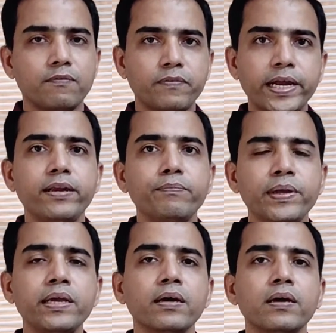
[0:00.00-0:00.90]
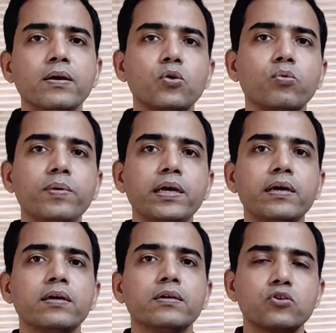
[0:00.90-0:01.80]
find me to
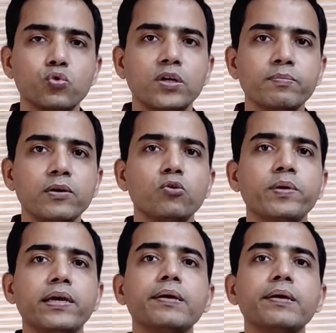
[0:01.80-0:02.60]
be suitable to be